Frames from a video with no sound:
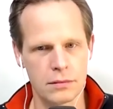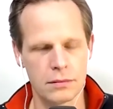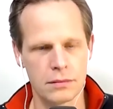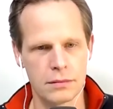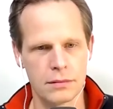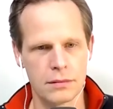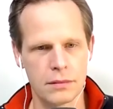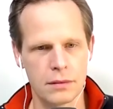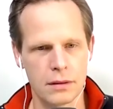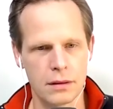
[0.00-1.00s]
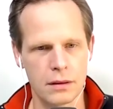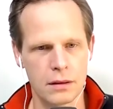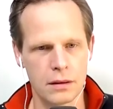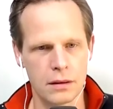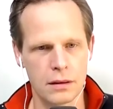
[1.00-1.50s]

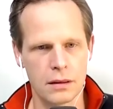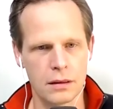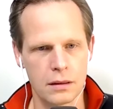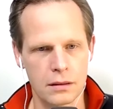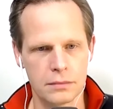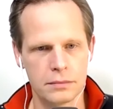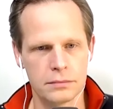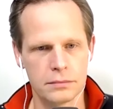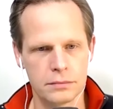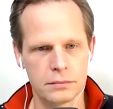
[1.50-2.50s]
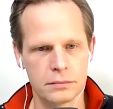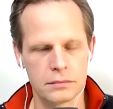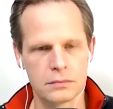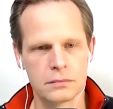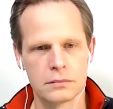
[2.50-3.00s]
No words are spoken by the person on screen.